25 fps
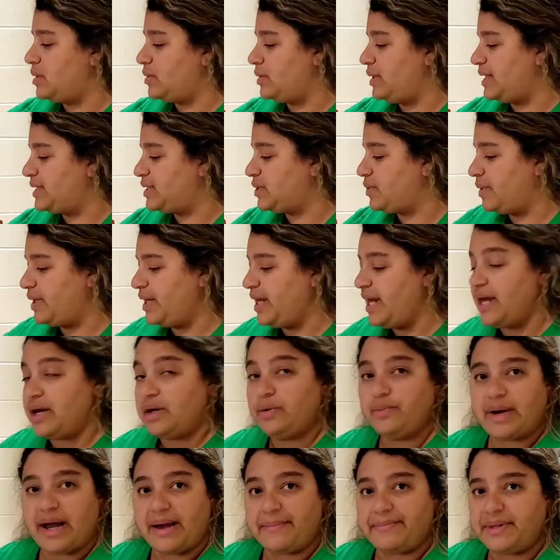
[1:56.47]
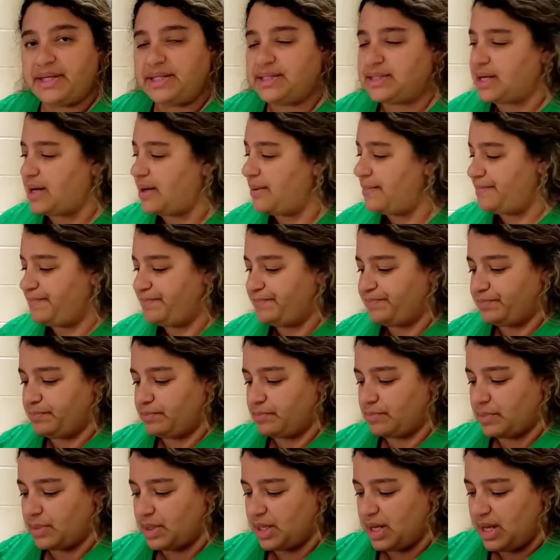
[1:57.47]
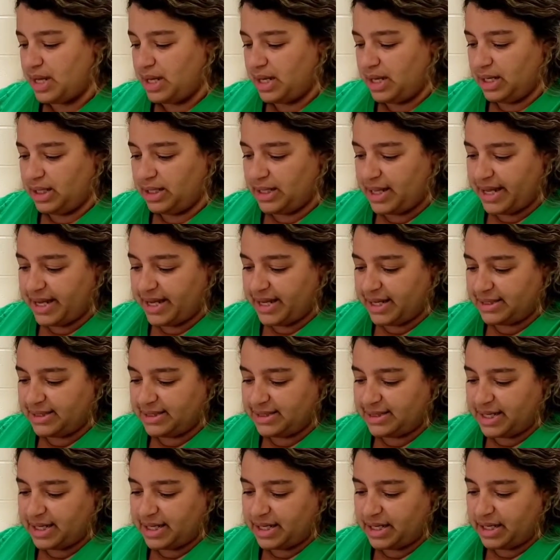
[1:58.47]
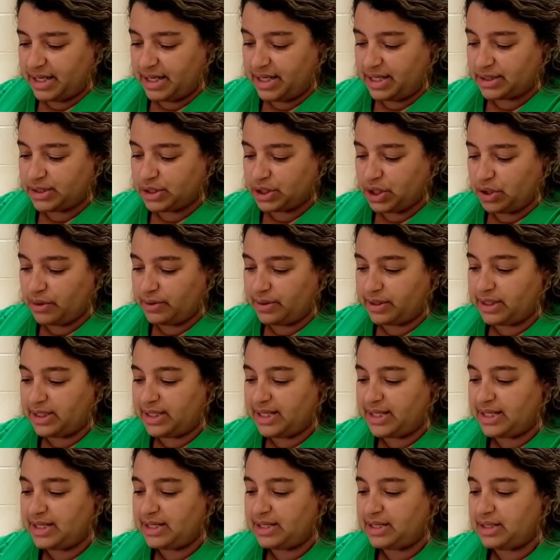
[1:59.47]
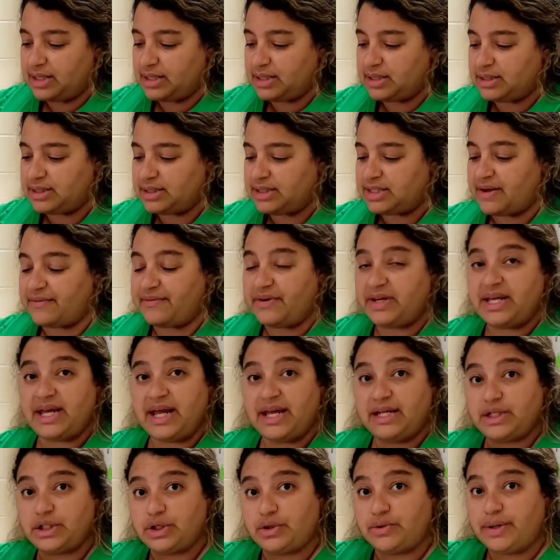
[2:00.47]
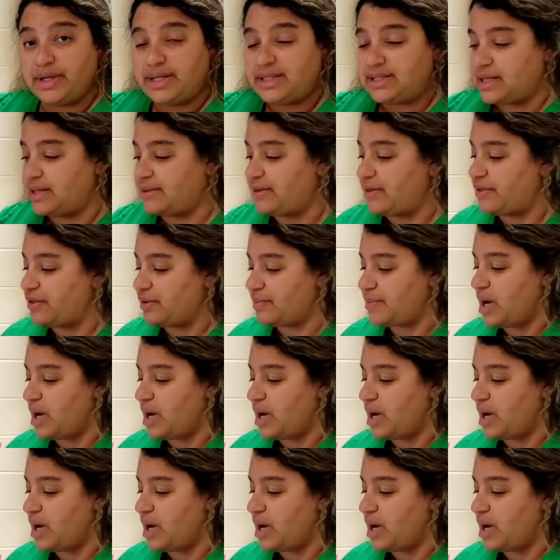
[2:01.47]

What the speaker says: So, let's go ahead and wrap these up. And like I said, it is currently 78 degrees on the